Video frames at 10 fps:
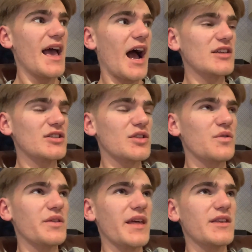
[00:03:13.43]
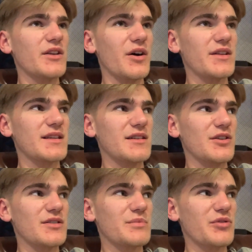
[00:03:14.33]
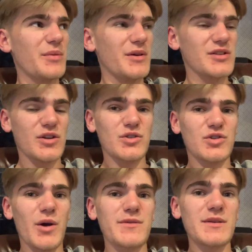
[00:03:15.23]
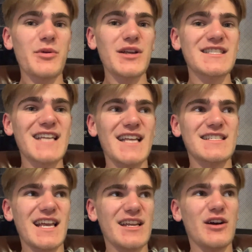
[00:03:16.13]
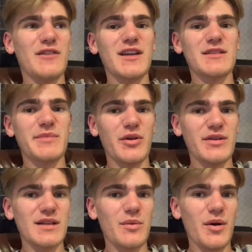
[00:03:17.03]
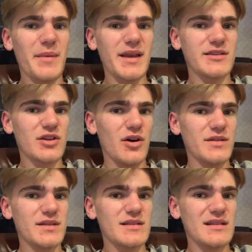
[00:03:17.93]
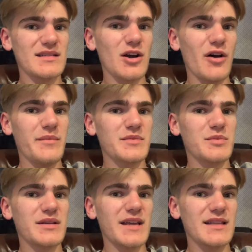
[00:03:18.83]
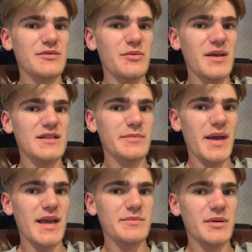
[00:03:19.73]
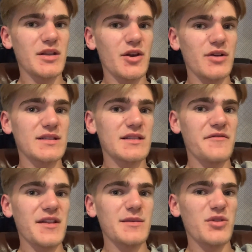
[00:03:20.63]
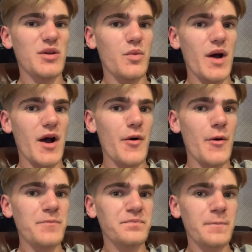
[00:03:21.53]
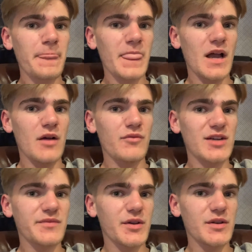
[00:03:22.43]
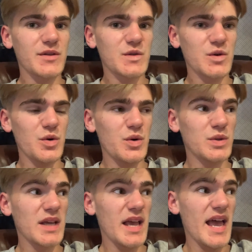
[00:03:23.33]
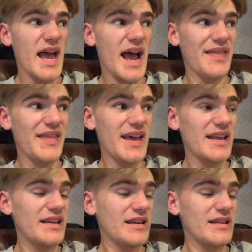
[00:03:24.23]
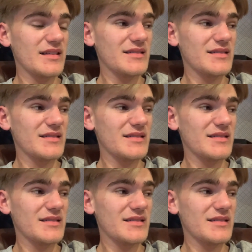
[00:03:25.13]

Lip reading: I just thought that United looked pretty much in control. It was a pretty dead second half, let's be honest. There weren't many chances. At times, we'd get into a bit of space, but United defended pretty well. Rashford could have scored. And then